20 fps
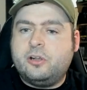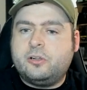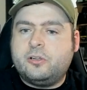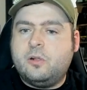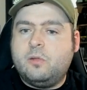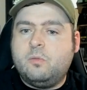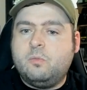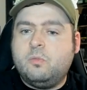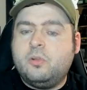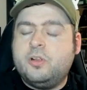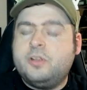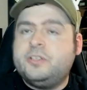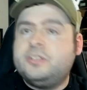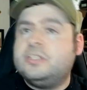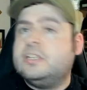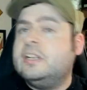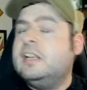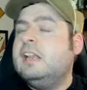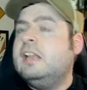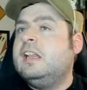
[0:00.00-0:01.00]
on wood,
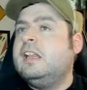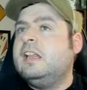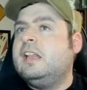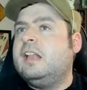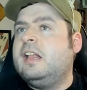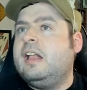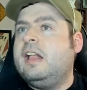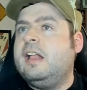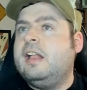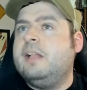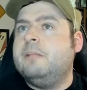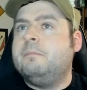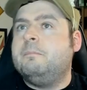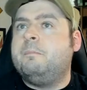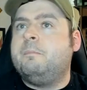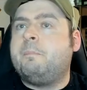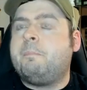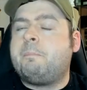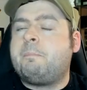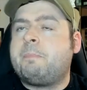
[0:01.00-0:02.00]

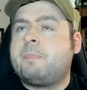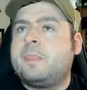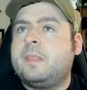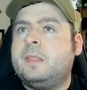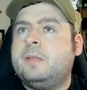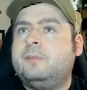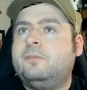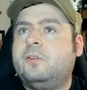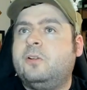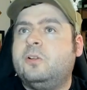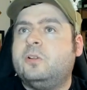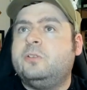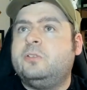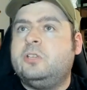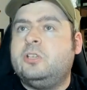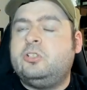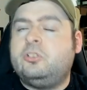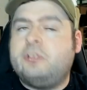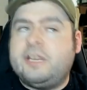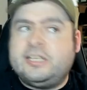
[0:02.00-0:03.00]
um, for
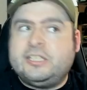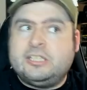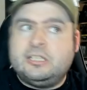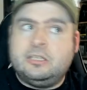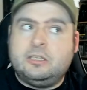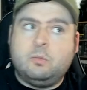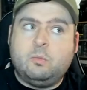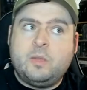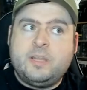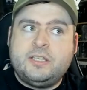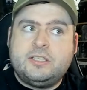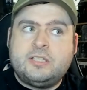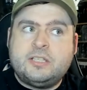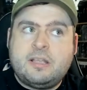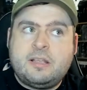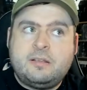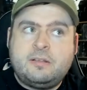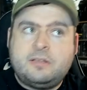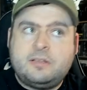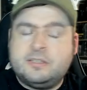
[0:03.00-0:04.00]
the duration of the
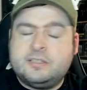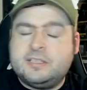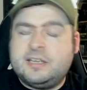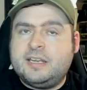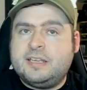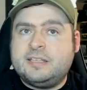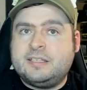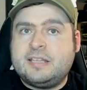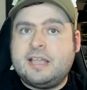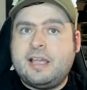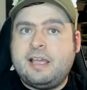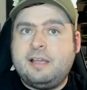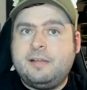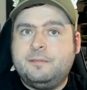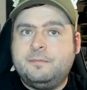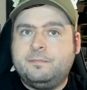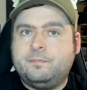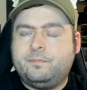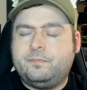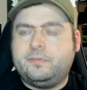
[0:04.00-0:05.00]
winter, because it is that
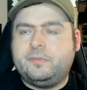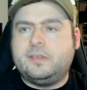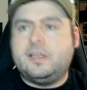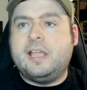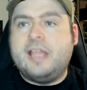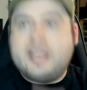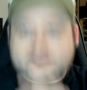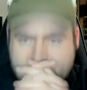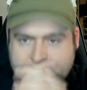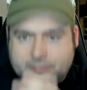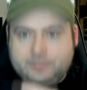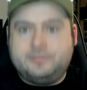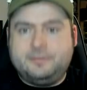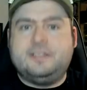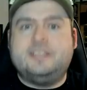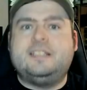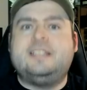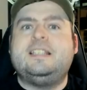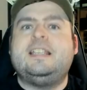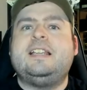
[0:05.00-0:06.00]
edgy
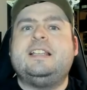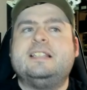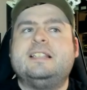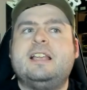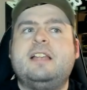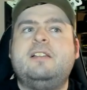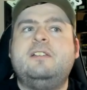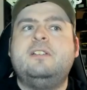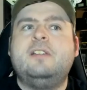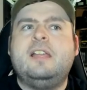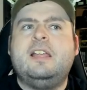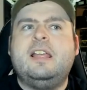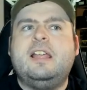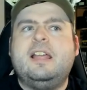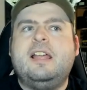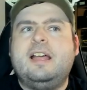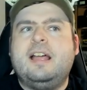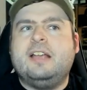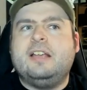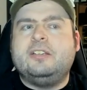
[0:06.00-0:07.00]
season,
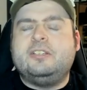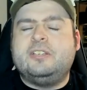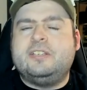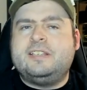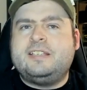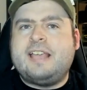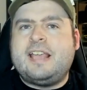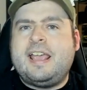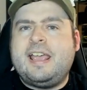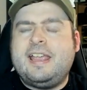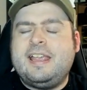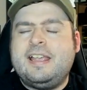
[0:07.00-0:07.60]
I should say,